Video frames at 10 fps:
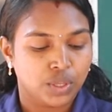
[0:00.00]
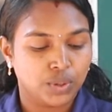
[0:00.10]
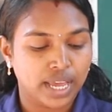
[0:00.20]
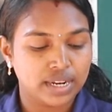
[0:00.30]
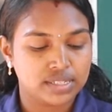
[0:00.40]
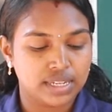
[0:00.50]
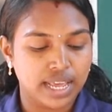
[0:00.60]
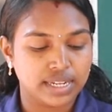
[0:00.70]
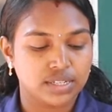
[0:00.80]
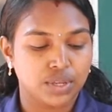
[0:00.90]
You can
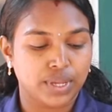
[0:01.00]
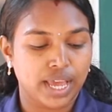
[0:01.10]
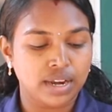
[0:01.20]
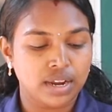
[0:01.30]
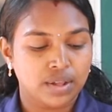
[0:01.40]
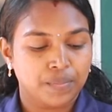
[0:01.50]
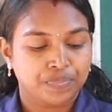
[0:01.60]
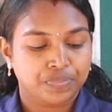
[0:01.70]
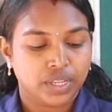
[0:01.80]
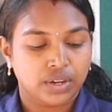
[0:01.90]
select, you can
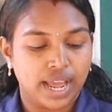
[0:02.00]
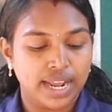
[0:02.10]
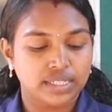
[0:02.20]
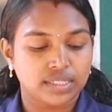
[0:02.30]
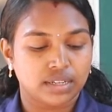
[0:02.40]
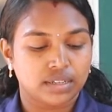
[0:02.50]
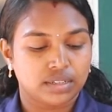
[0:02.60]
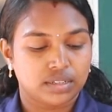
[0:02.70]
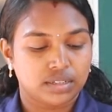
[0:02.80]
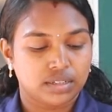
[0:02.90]
write
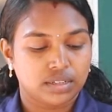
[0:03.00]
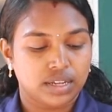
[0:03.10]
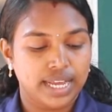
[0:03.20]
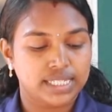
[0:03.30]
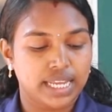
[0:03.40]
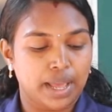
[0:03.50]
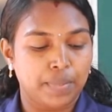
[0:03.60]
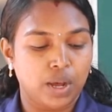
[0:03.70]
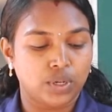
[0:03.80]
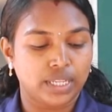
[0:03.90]
it
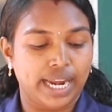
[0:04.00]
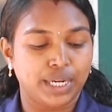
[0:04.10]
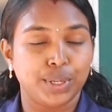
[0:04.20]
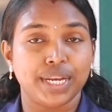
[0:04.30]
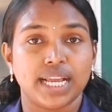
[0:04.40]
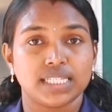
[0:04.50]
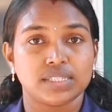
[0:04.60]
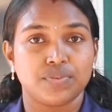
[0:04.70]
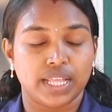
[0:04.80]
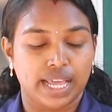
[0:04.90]
about the
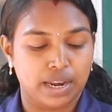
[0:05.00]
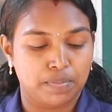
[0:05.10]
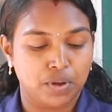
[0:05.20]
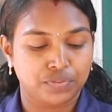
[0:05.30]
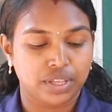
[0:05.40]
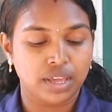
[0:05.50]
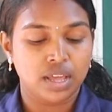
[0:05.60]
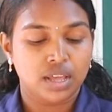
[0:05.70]
advantages with the help of the